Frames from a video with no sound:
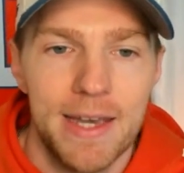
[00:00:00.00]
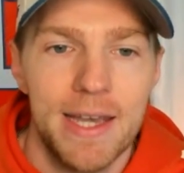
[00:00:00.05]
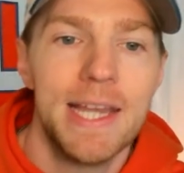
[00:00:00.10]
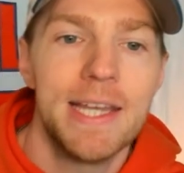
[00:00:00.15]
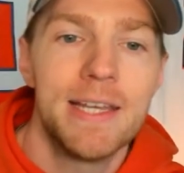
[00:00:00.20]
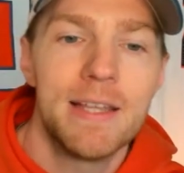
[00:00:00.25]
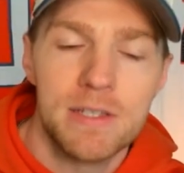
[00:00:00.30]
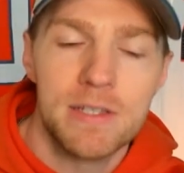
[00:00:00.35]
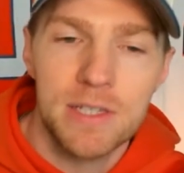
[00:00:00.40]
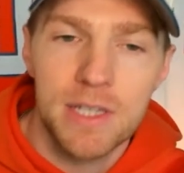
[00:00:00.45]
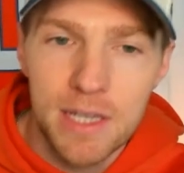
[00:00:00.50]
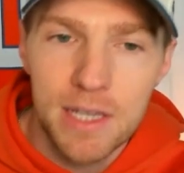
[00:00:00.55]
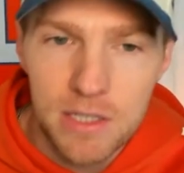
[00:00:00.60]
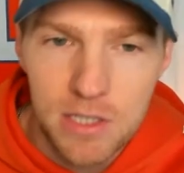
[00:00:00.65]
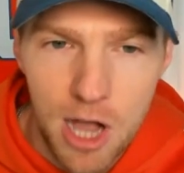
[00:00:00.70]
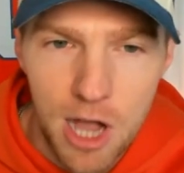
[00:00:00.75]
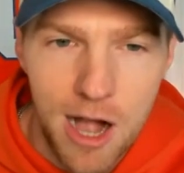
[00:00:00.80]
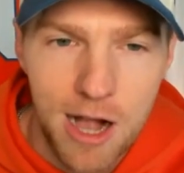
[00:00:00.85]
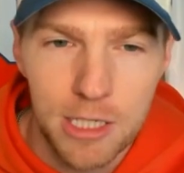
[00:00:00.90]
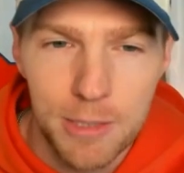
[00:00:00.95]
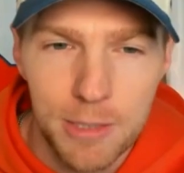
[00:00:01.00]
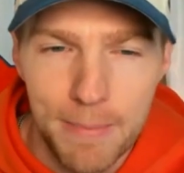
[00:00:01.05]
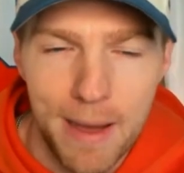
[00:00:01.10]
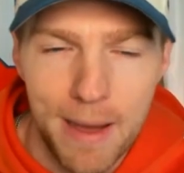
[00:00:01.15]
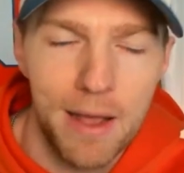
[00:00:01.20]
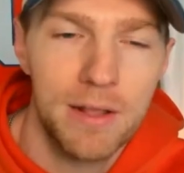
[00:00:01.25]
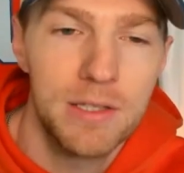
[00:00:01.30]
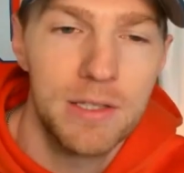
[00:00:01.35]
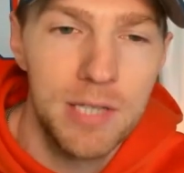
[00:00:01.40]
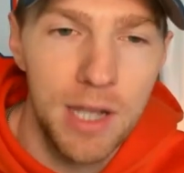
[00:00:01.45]
He doesn't get talked
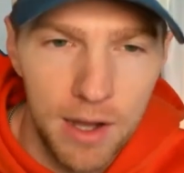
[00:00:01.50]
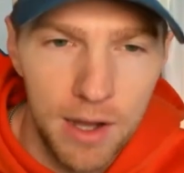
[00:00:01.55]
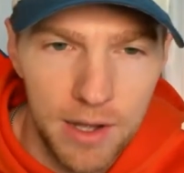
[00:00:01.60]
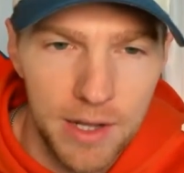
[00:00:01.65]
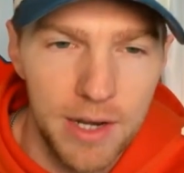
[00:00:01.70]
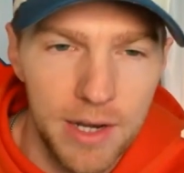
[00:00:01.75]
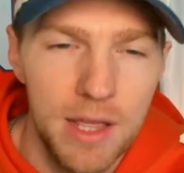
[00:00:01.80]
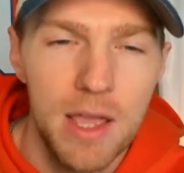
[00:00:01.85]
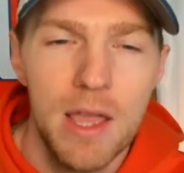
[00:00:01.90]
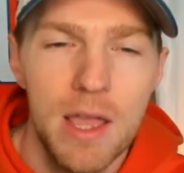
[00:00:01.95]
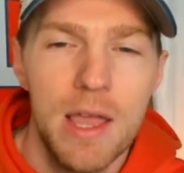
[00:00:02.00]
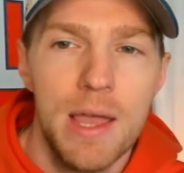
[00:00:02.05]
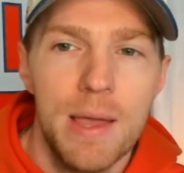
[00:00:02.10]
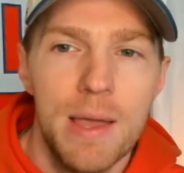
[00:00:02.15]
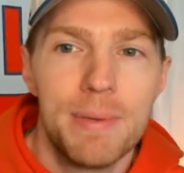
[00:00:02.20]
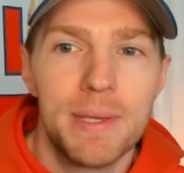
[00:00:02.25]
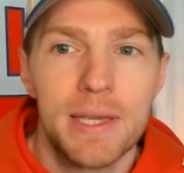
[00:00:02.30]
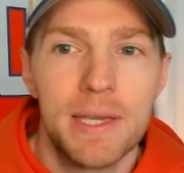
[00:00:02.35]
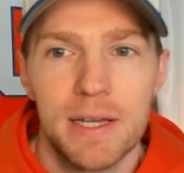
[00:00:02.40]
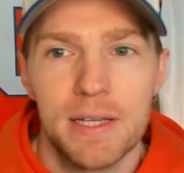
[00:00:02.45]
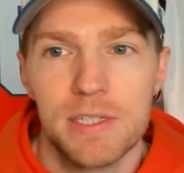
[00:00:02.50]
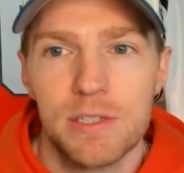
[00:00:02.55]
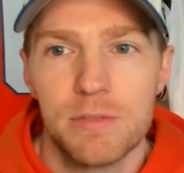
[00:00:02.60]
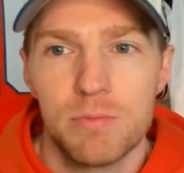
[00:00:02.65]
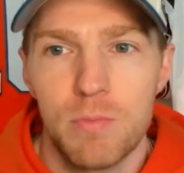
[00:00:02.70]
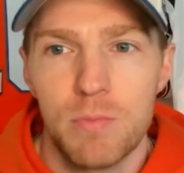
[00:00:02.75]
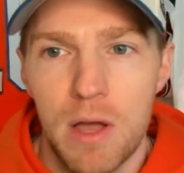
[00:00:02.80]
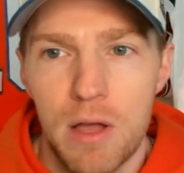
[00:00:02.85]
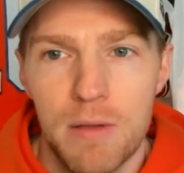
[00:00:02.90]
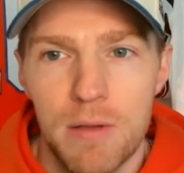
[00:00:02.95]
about a ton because,
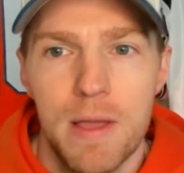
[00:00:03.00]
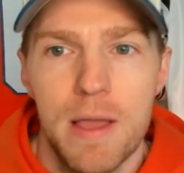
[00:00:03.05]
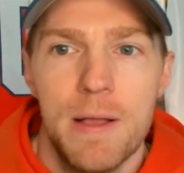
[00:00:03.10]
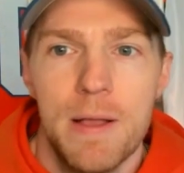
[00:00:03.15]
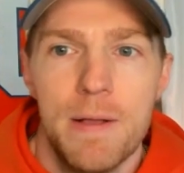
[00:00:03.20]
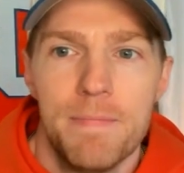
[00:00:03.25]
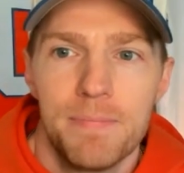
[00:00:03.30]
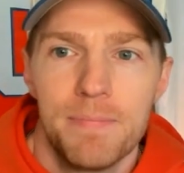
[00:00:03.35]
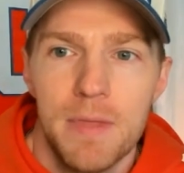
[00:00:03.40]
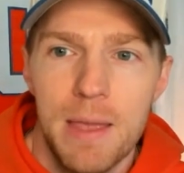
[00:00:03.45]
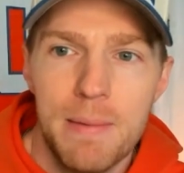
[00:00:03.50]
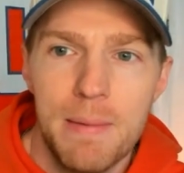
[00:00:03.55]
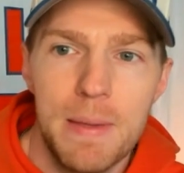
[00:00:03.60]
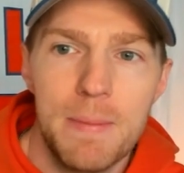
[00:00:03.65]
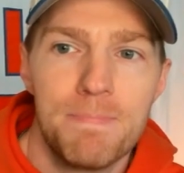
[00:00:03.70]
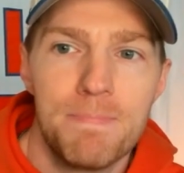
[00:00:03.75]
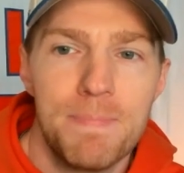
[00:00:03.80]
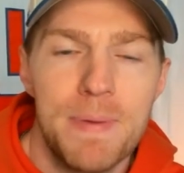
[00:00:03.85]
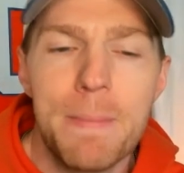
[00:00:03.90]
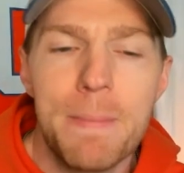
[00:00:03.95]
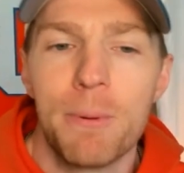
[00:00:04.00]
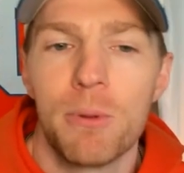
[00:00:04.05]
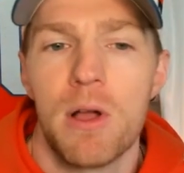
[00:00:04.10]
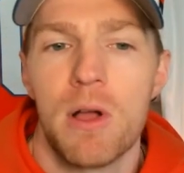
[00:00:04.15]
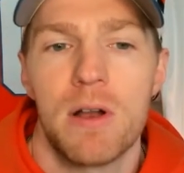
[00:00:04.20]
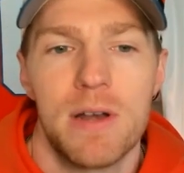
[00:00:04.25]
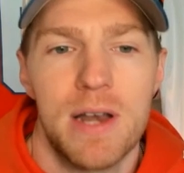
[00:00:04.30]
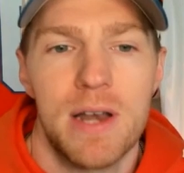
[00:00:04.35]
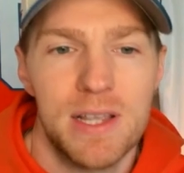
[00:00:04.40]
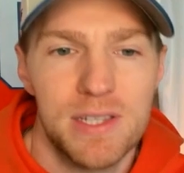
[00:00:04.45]
well, maybe people
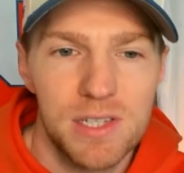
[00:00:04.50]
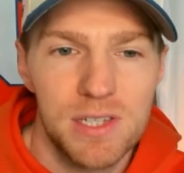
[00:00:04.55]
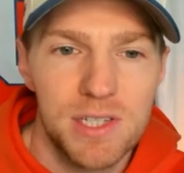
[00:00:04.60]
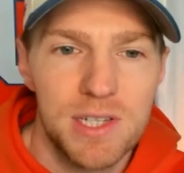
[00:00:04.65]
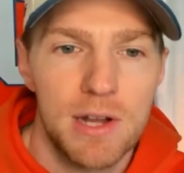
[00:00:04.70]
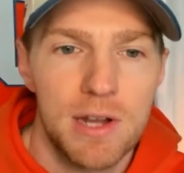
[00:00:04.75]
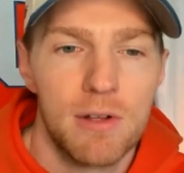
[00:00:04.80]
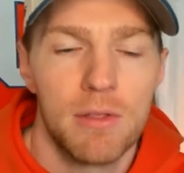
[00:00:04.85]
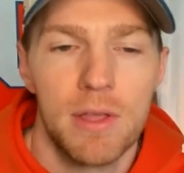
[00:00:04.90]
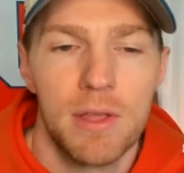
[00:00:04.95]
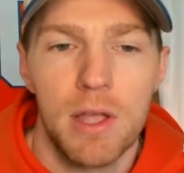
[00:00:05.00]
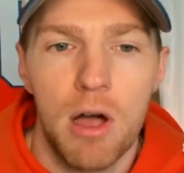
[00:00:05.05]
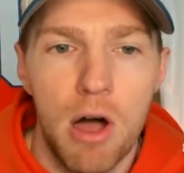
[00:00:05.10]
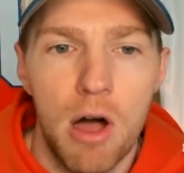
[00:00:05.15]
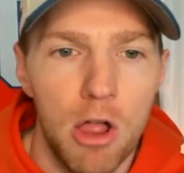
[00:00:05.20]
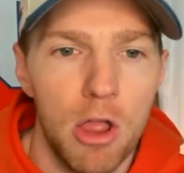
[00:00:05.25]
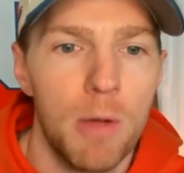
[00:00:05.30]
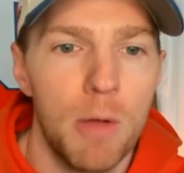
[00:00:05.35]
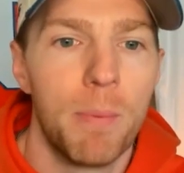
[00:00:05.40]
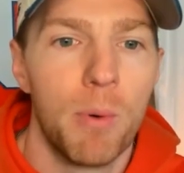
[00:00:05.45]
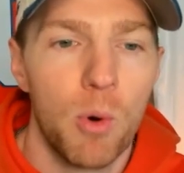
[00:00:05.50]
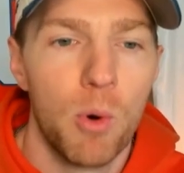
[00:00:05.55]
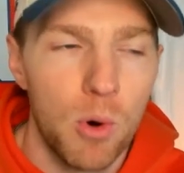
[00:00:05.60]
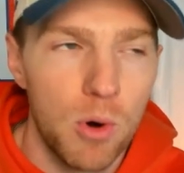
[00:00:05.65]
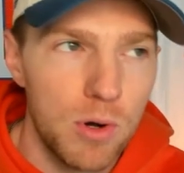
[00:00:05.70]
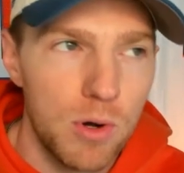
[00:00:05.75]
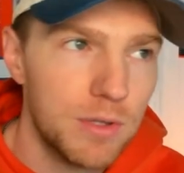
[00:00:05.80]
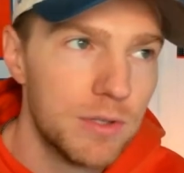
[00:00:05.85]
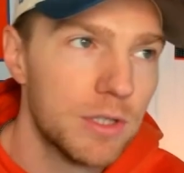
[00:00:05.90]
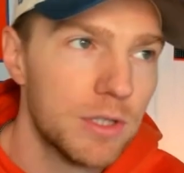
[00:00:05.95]
aren't necessarily all
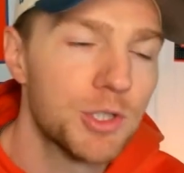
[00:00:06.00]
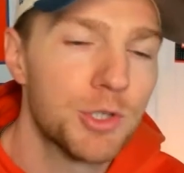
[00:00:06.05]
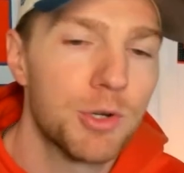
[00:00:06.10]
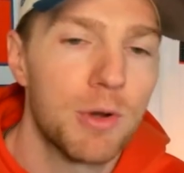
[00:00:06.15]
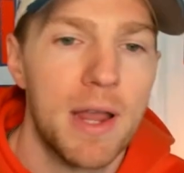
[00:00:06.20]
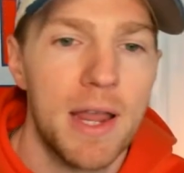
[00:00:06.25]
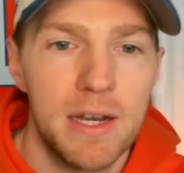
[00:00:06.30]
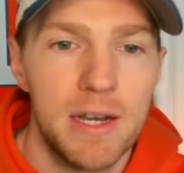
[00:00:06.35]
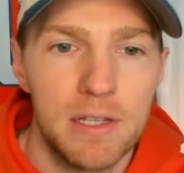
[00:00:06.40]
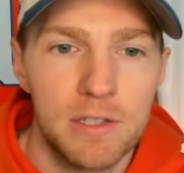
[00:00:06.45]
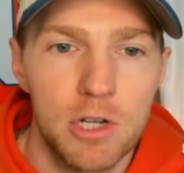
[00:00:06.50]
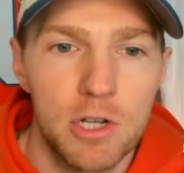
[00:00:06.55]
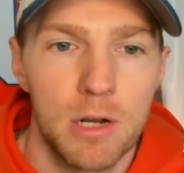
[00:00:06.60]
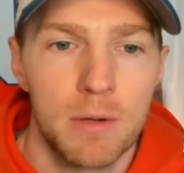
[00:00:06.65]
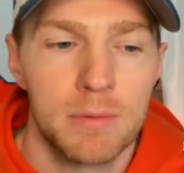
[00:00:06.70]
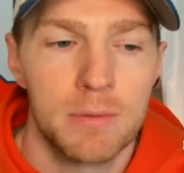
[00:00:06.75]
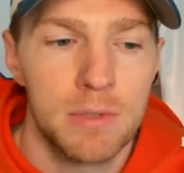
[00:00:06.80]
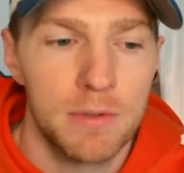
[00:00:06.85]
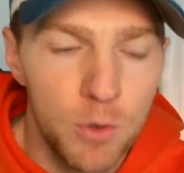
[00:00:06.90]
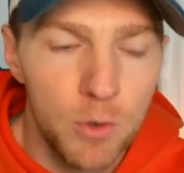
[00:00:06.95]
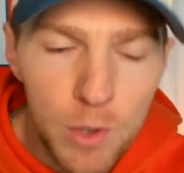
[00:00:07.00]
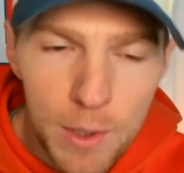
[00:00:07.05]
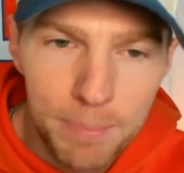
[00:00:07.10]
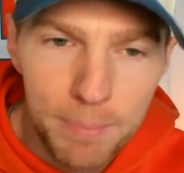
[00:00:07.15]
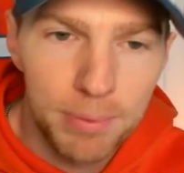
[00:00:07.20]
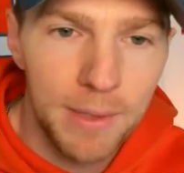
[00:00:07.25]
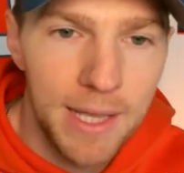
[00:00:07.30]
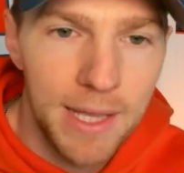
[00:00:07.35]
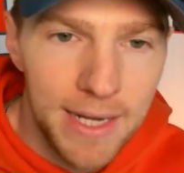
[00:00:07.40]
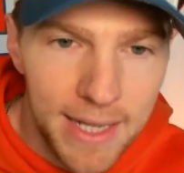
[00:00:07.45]
aboard the train in terms of who he
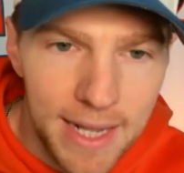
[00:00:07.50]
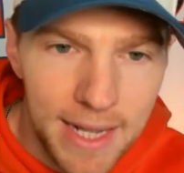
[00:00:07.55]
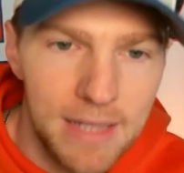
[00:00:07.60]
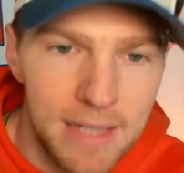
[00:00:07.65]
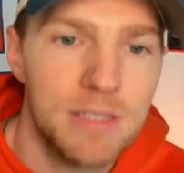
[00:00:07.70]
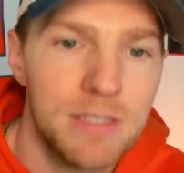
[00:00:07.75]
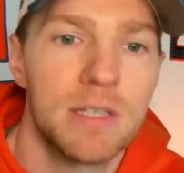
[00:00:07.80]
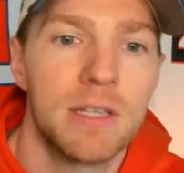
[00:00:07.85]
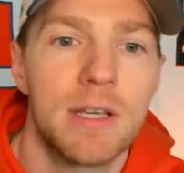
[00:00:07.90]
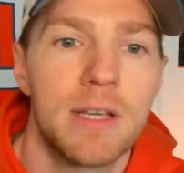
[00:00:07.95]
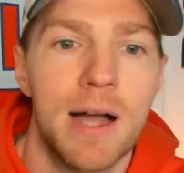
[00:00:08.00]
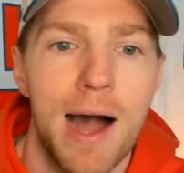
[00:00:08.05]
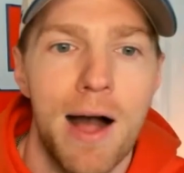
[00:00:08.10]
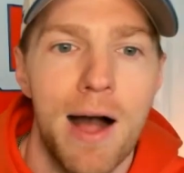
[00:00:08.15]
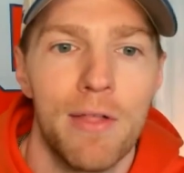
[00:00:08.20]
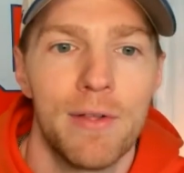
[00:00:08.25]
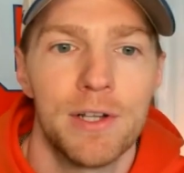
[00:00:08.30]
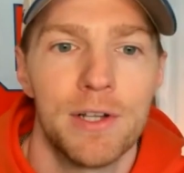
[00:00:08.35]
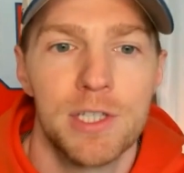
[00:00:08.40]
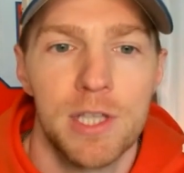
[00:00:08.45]
played against in college.